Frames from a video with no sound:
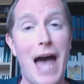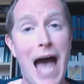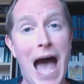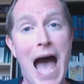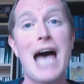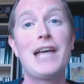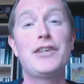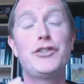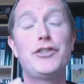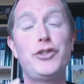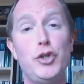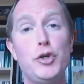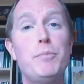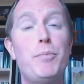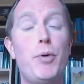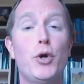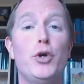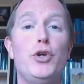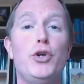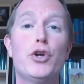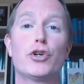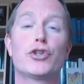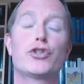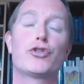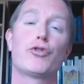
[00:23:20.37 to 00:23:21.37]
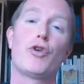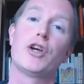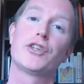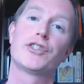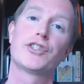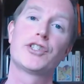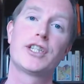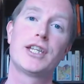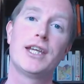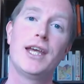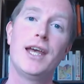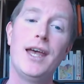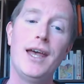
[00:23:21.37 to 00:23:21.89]
as you put your
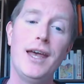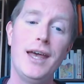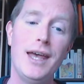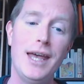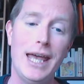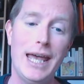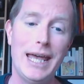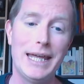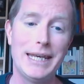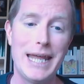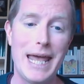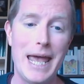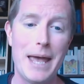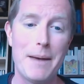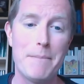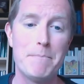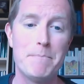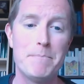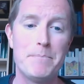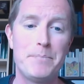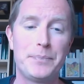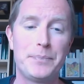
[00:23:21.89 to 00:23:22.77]
trust in him.